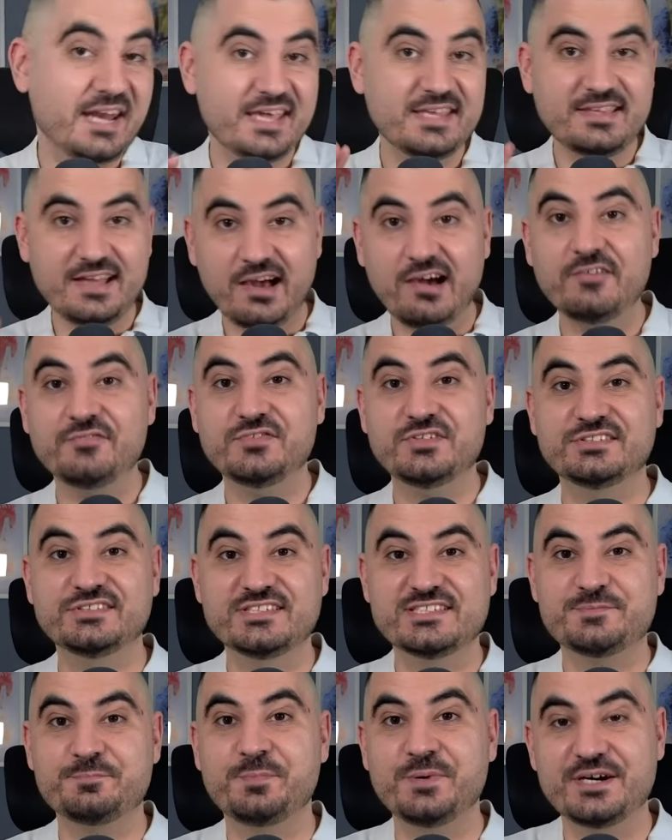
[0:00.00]
Straight after
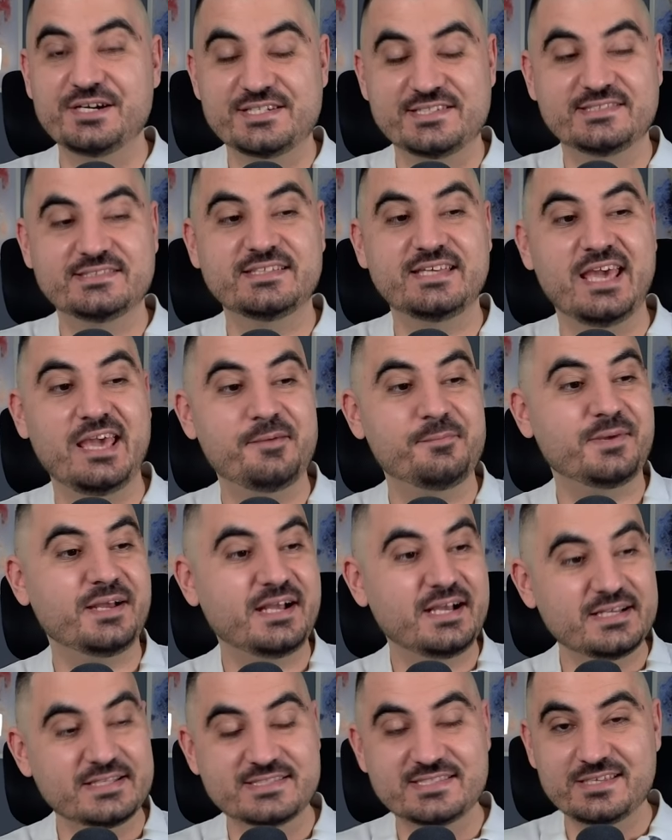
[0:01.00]
the Spurs
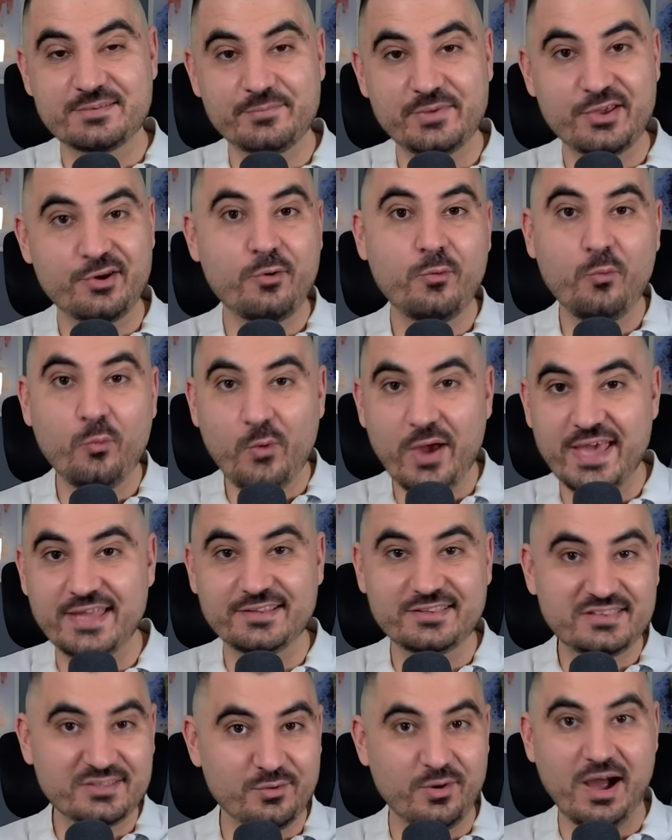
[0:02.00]
game, Casemiro
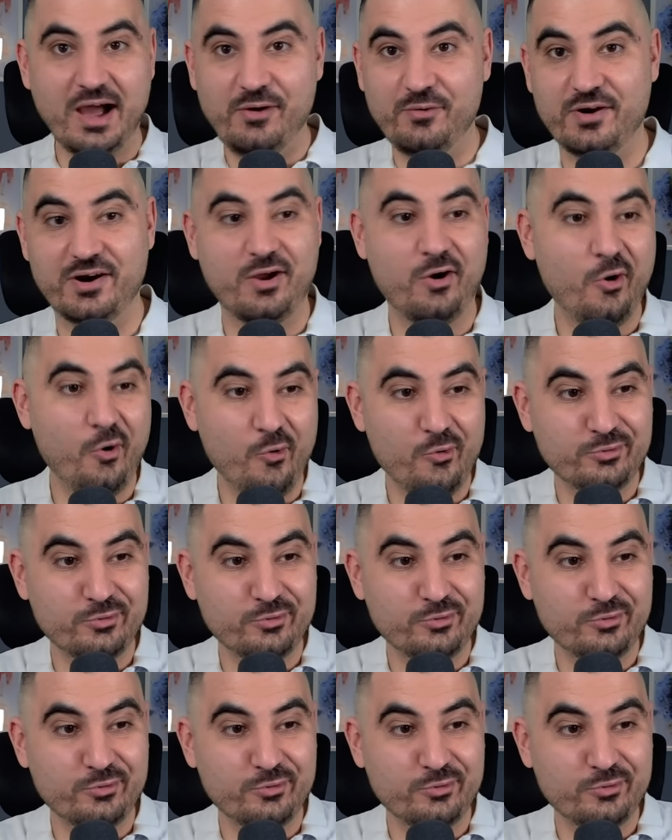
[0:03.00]
went to our